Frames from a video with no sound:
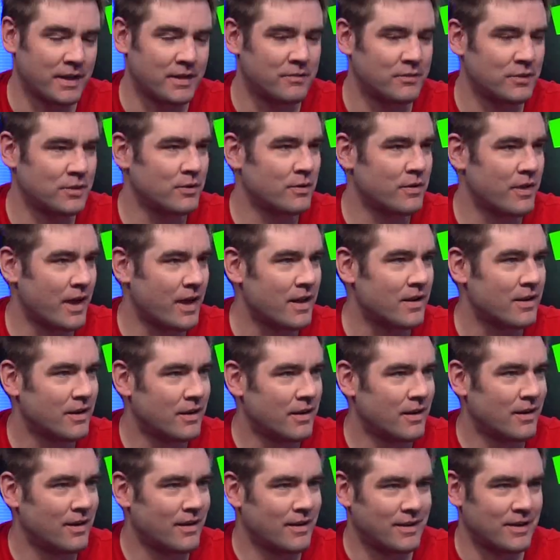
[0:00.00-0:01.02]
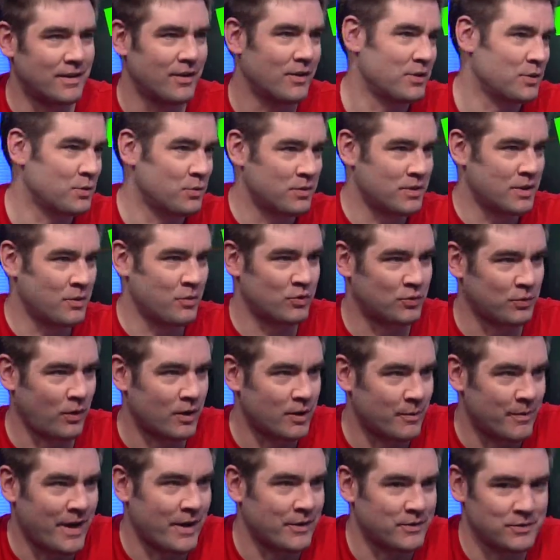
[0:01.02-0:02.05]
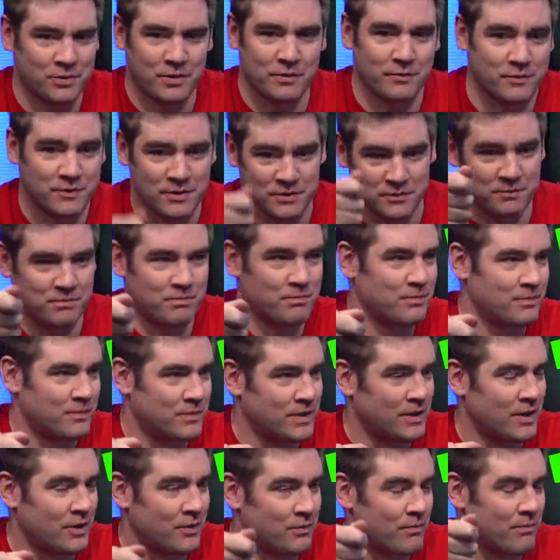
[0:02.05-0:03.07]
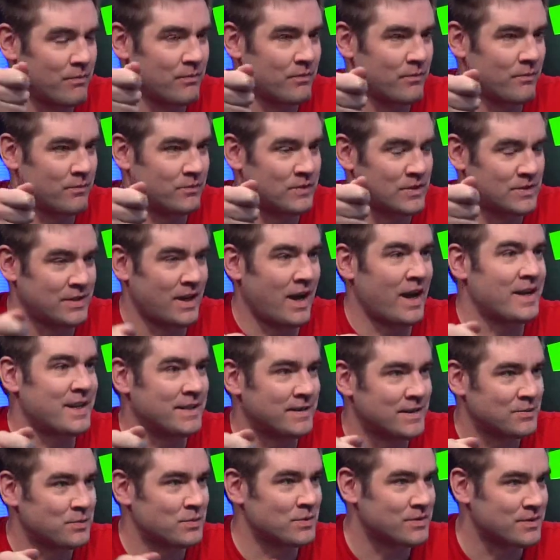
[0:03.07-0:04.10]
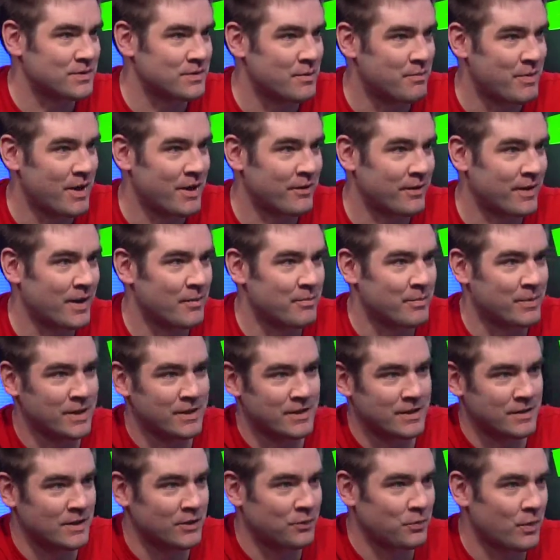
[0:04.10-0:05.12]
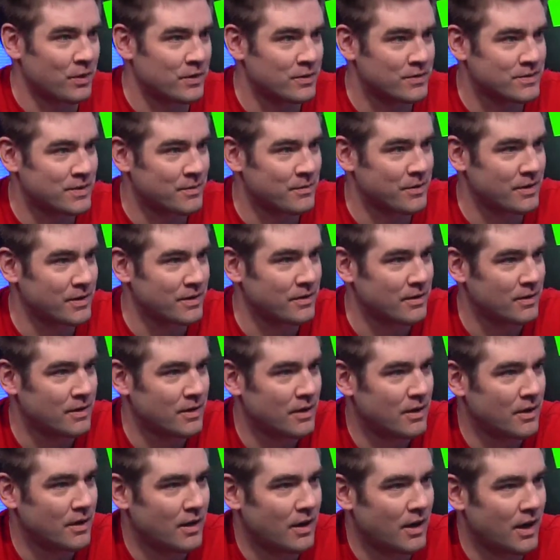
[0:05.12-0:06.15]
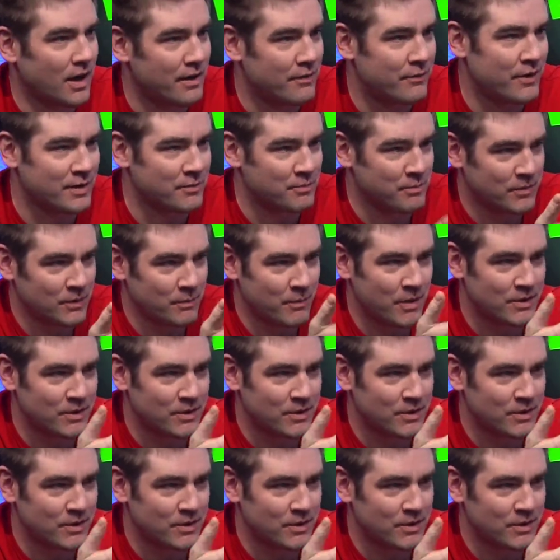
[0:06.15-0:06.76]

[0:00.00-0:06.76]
naive view that you know you would, it was all about sort of just you know deciding this was the better company than this one or something. Yeah. Uh, in fact, you